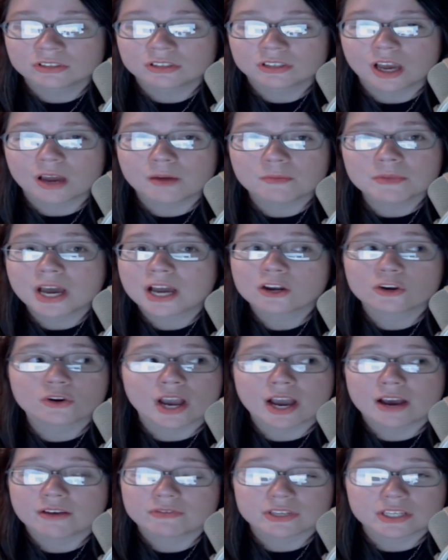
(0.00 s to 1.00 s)
I'm not
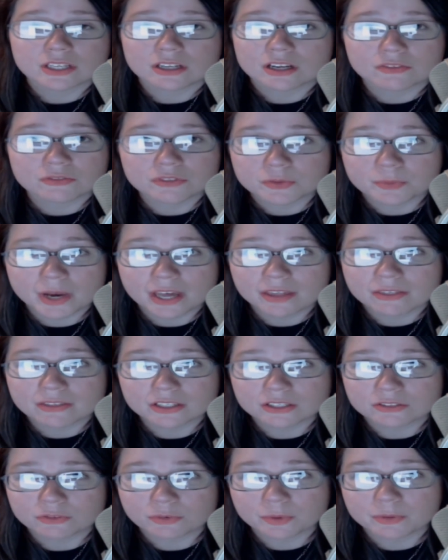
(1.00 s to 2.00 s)
crafty enough to buy
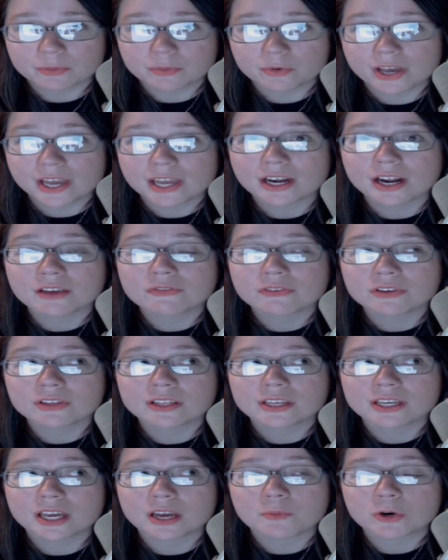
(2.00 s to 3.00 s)
things for people, and I feel
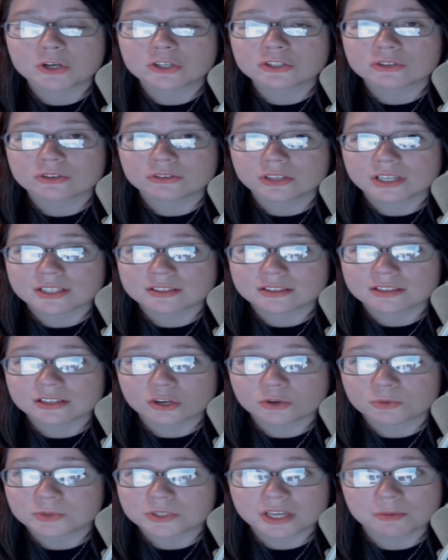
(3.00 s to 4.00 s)
like I'm also Leslie
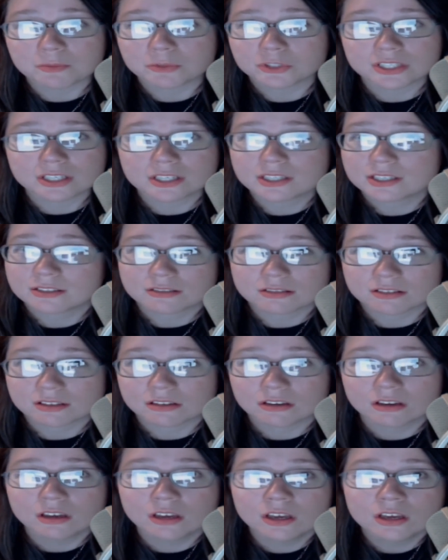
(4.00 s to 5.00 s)
Knope simultaneously.
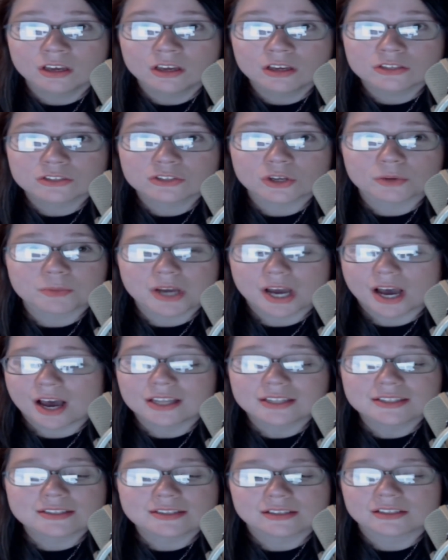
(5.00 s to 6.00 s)
So I'm
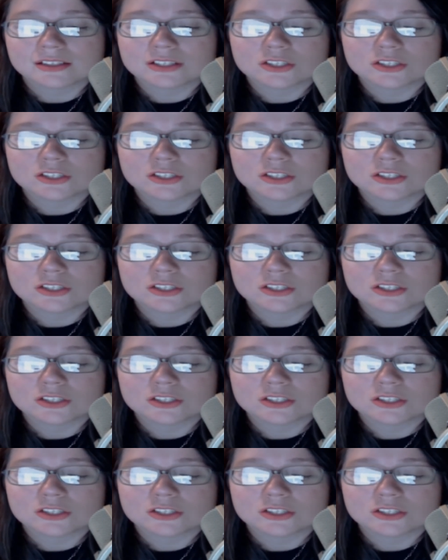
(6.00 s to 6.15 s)
constantly